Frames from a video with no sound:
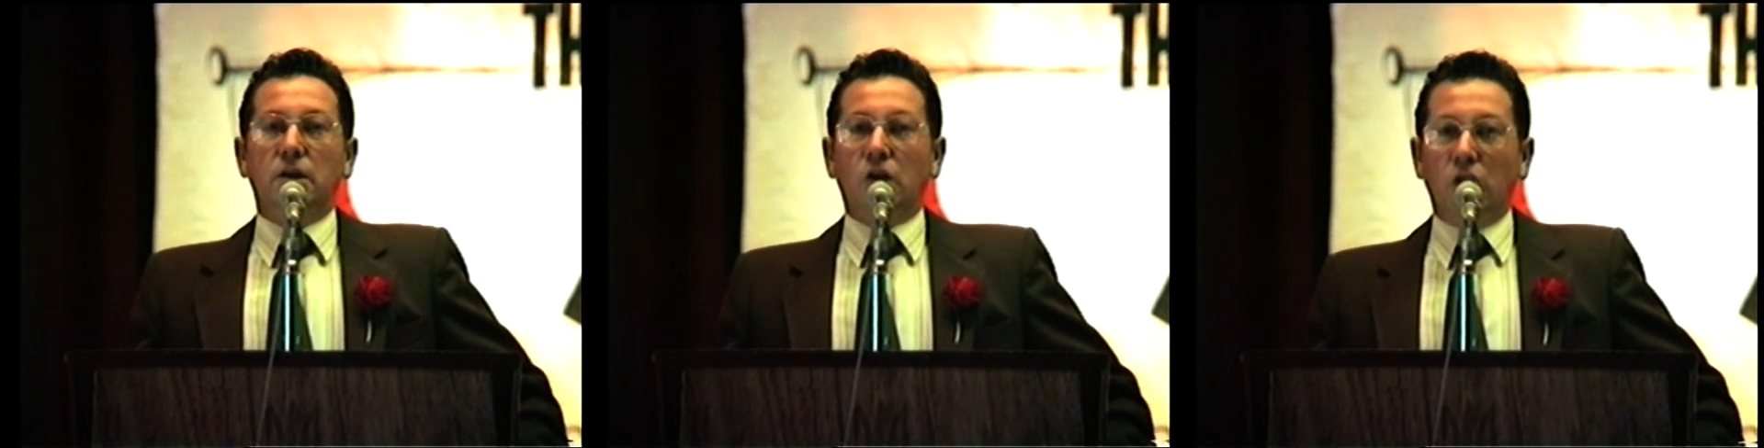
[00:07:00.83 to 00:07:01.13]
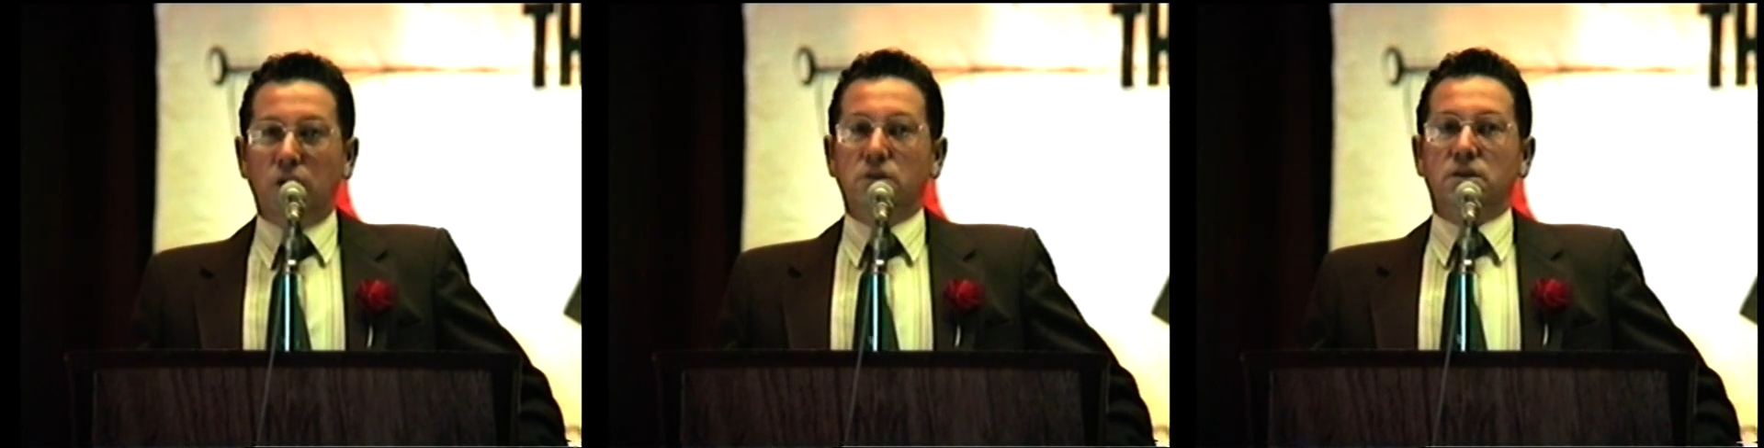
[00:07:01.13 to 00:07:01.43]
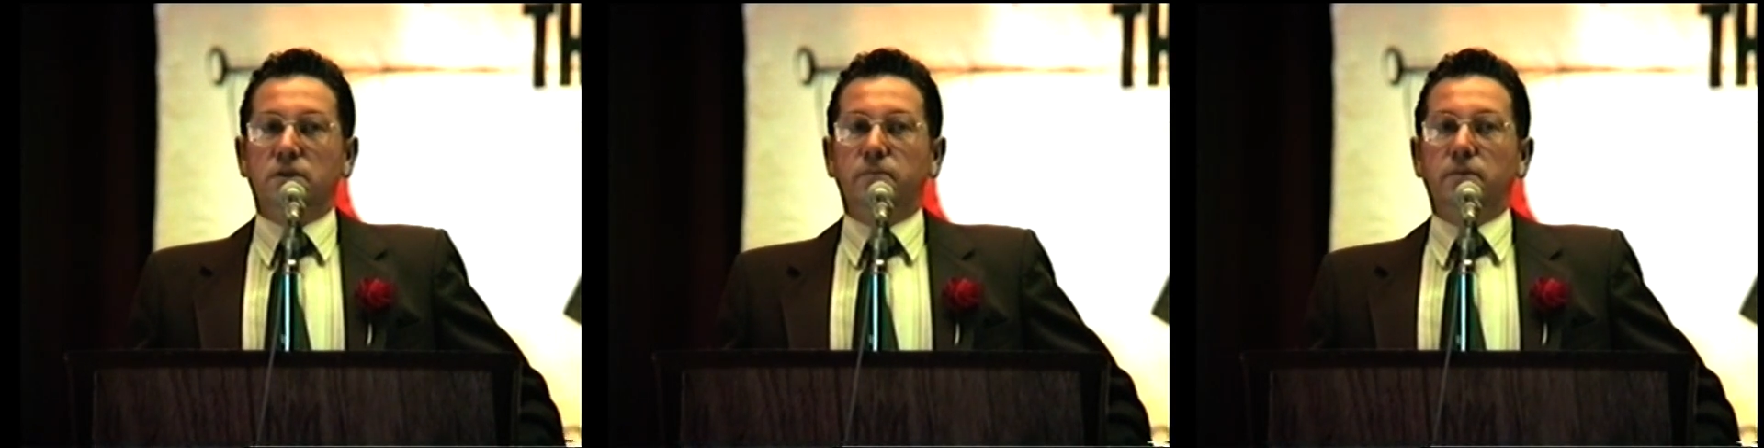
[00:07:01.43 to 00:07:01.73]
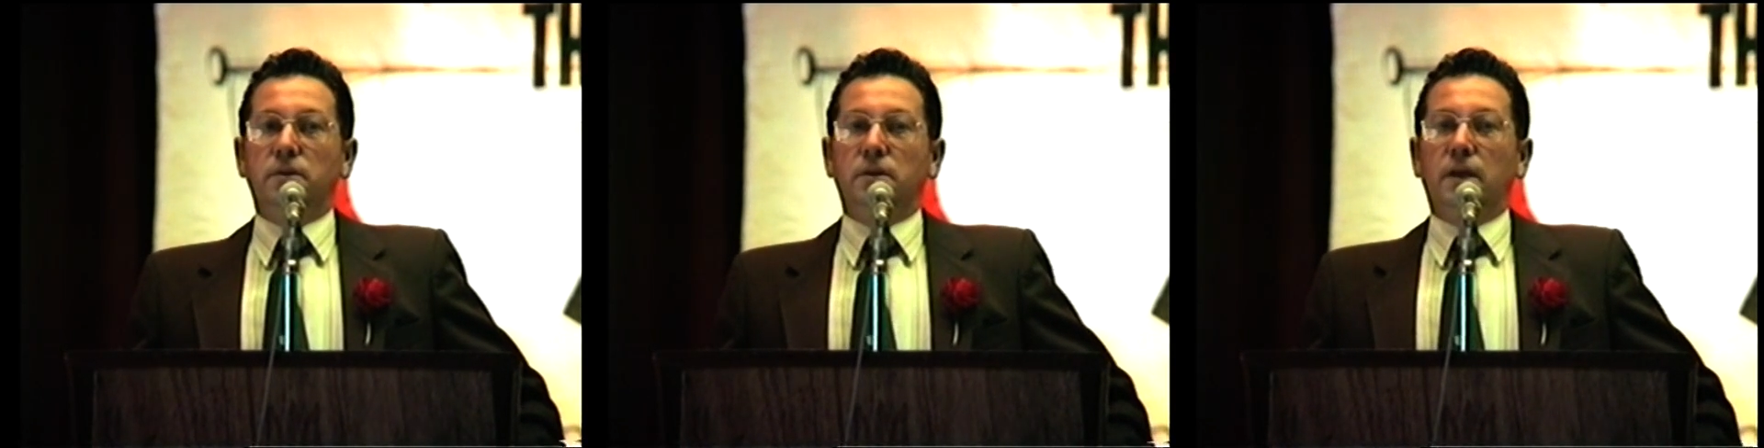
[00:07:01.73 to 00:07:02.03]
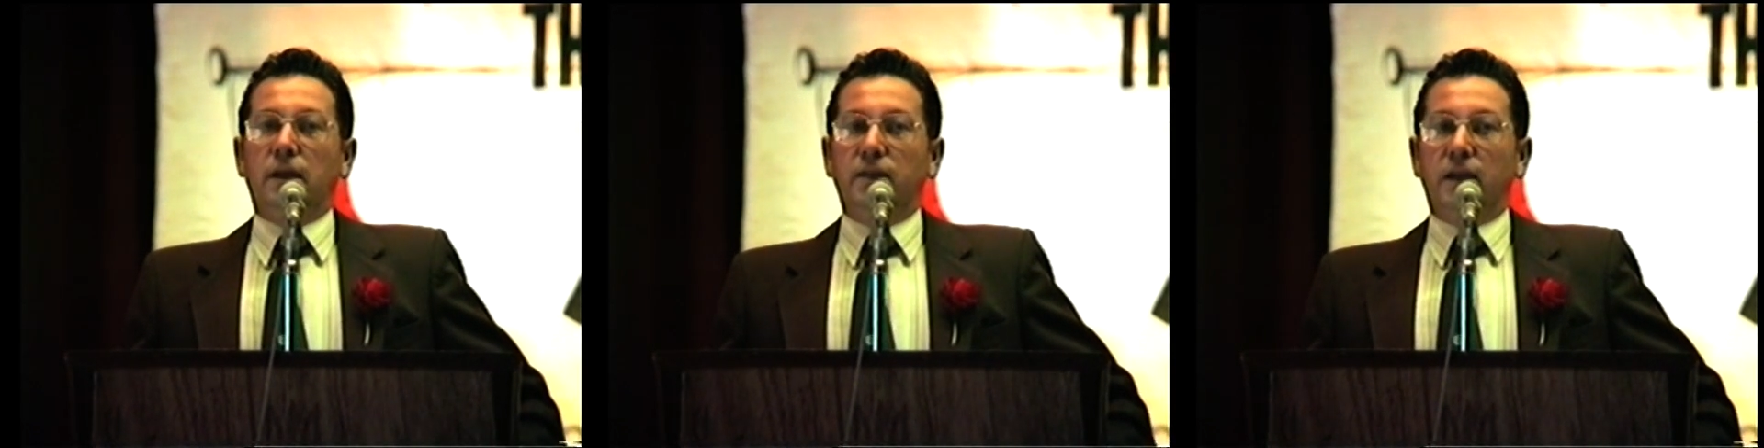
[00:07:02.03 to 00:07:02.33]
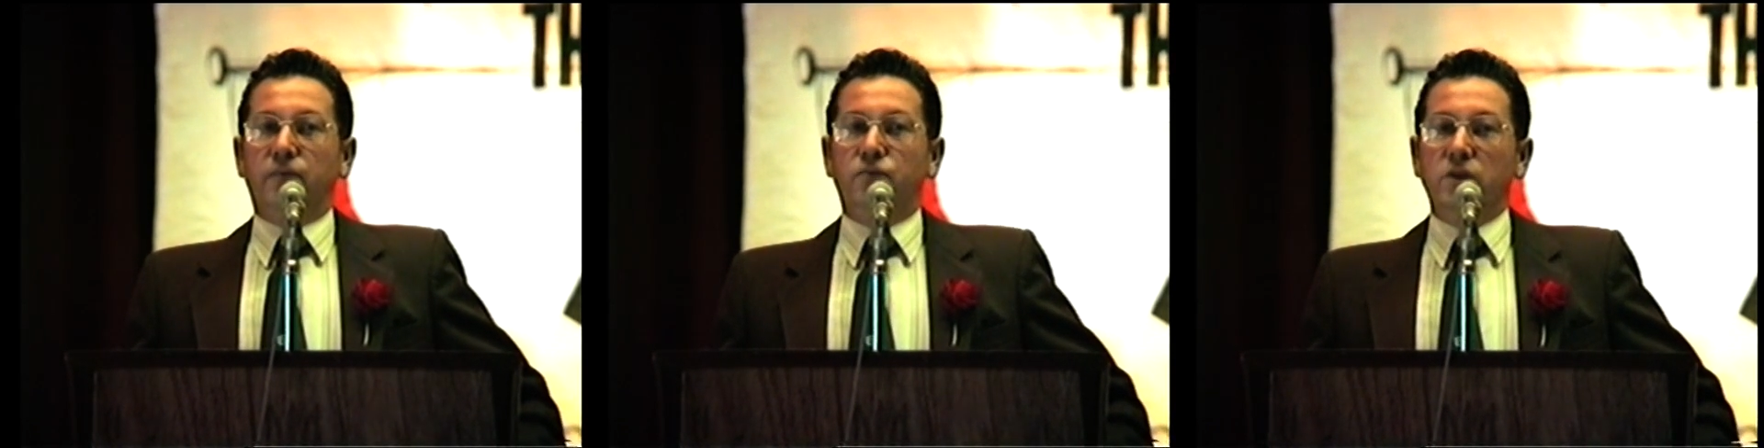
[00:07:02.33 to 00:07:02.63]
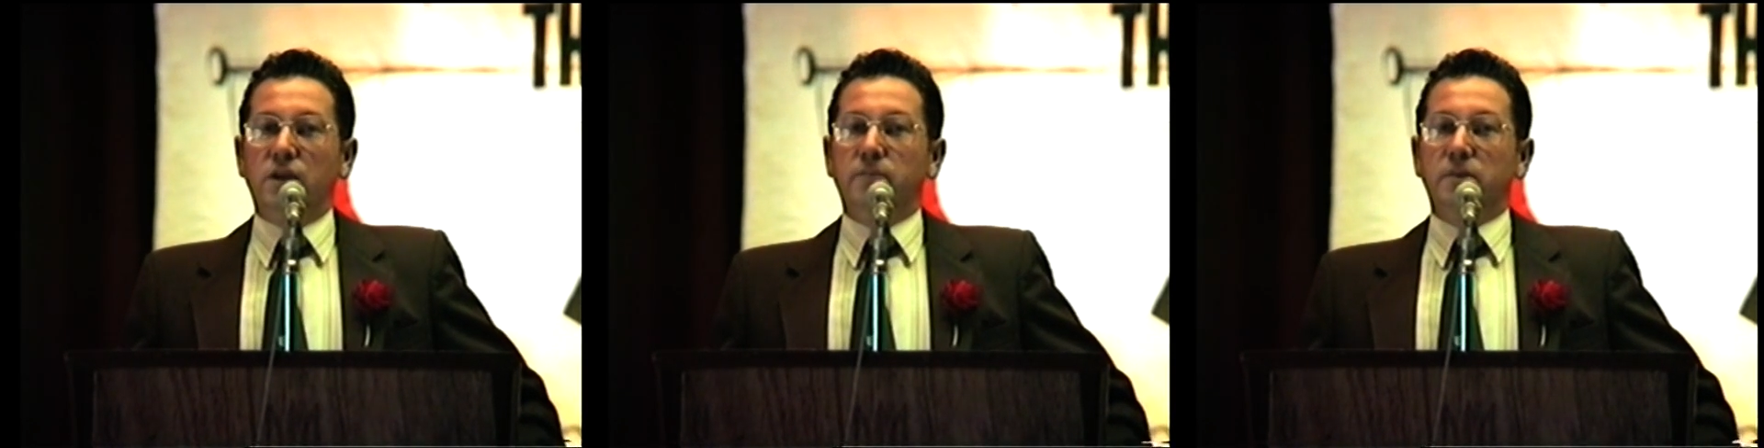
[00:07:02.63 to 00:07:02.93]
locked up, and their freedom